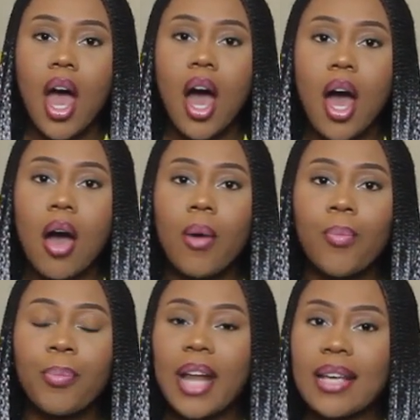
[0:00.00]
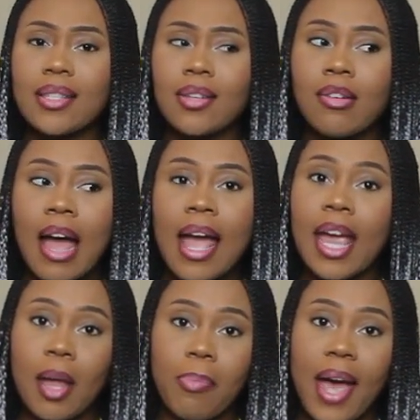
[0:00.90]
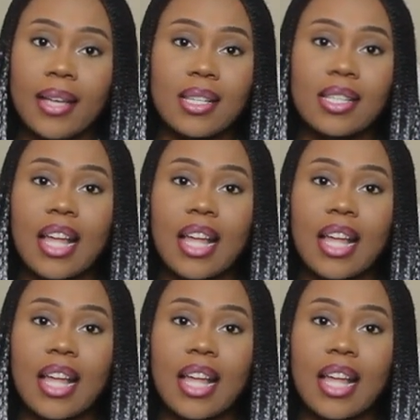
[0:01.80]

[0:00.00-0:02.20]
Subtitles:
but I still got 8 packs because